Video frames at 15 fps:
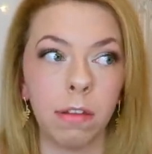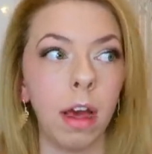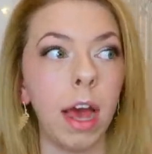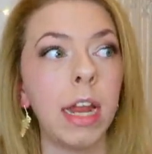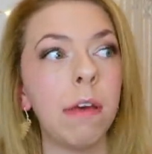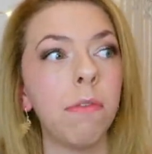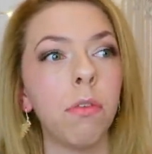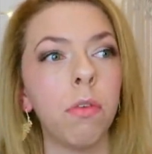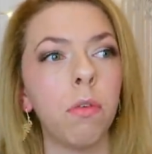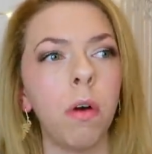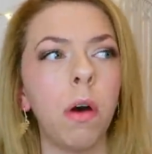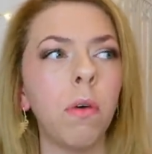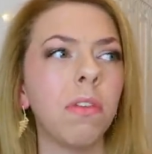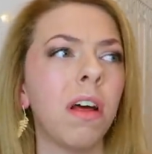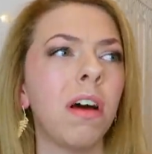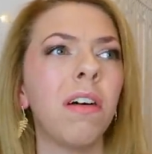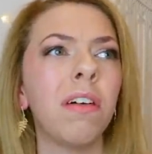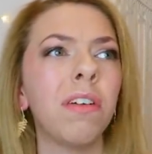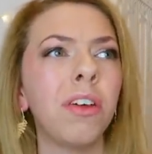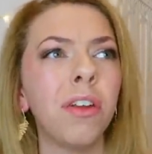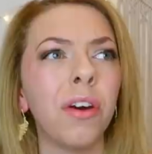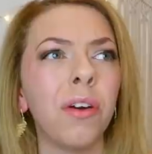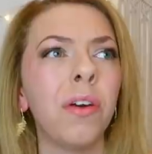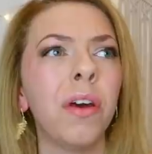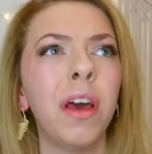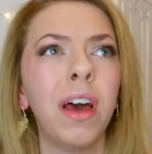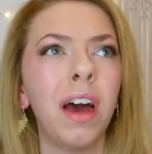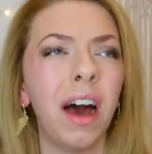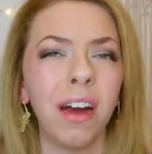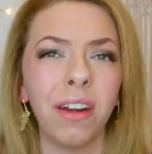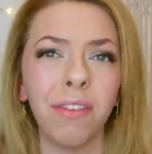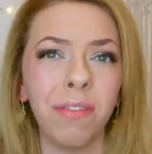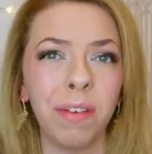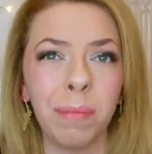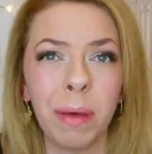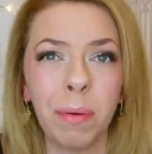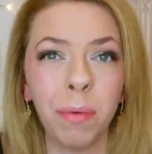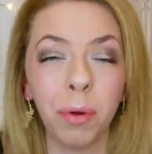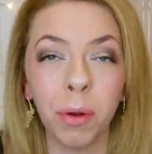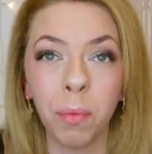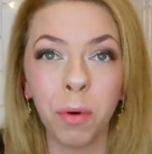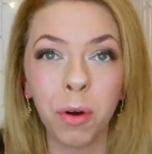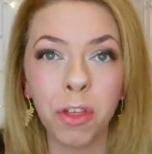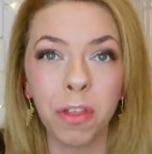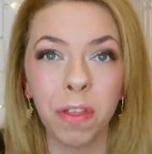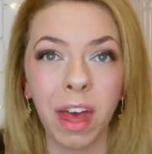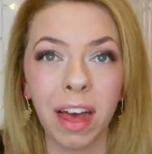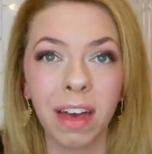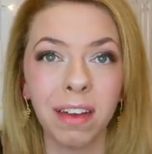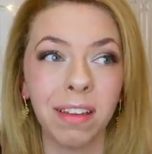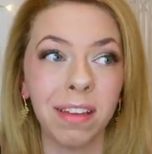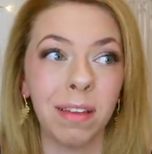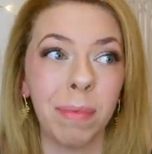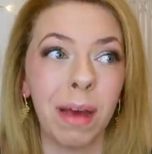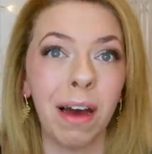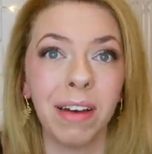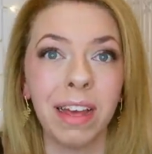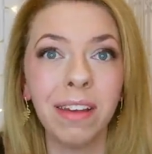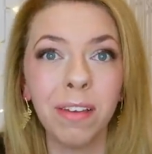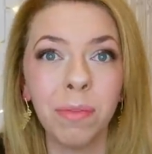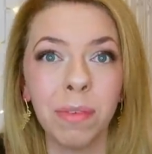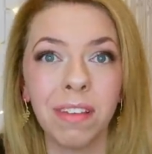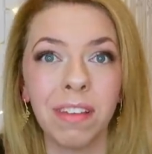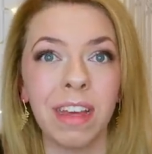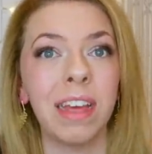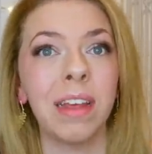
Like, I never thought, I was like, oh, you know, I don't think people want to watch that because it's about intimacy.